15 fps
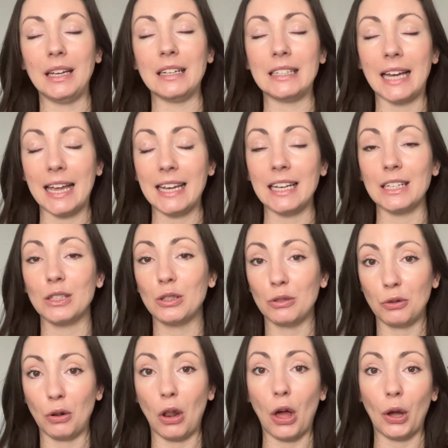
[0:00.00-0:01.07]
take it
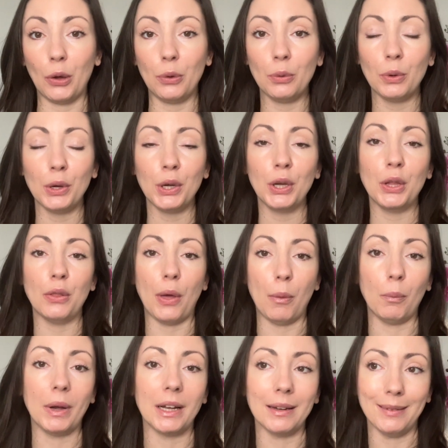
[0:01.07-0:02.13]
slow,
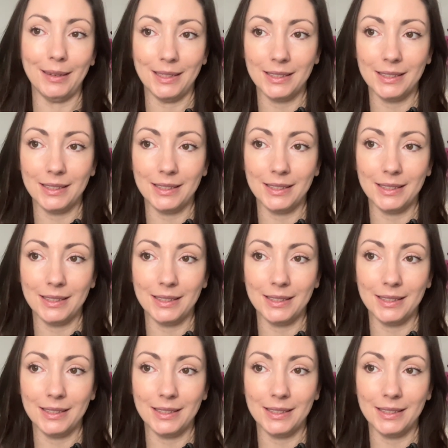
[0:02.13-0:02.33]
then we're going to